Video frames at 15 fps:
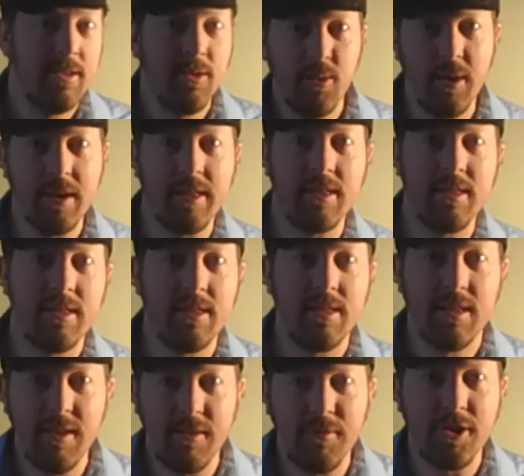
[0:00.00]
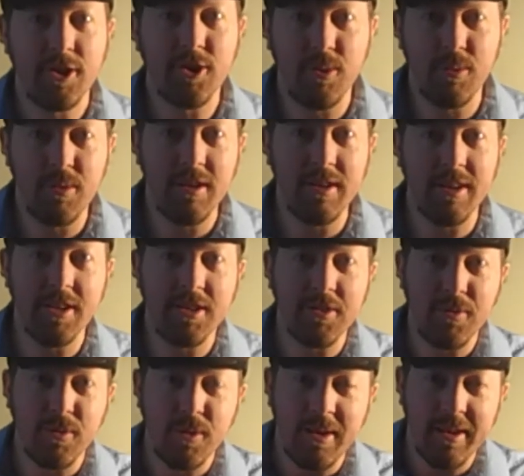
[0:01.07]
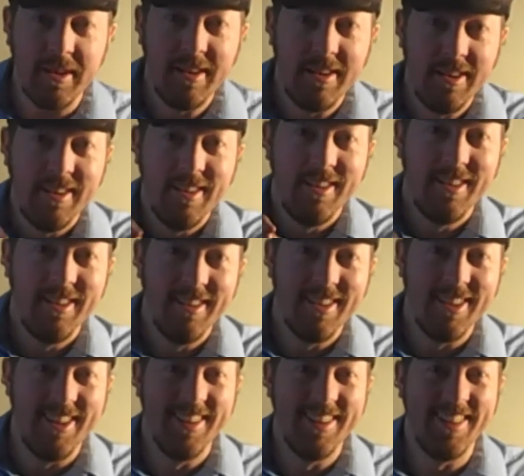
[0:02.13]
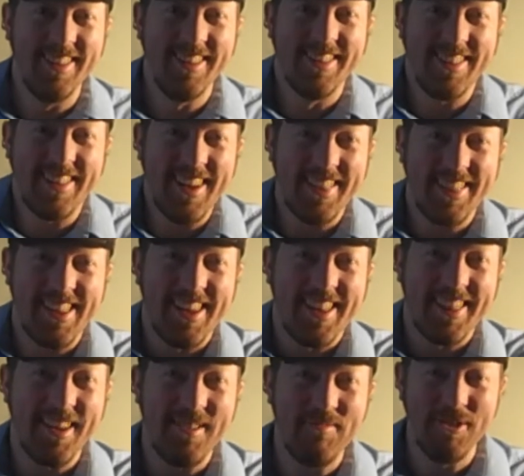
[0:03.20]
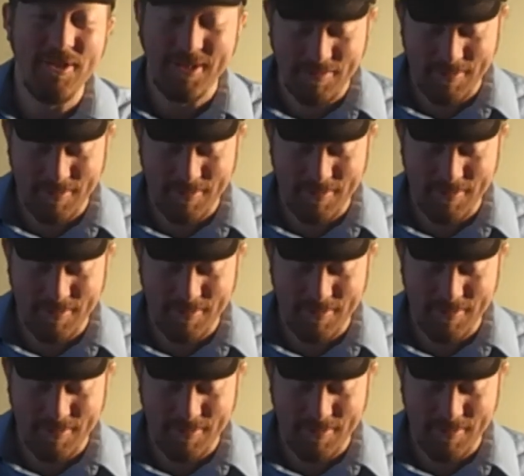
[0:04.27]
what the official word is for that thing that moves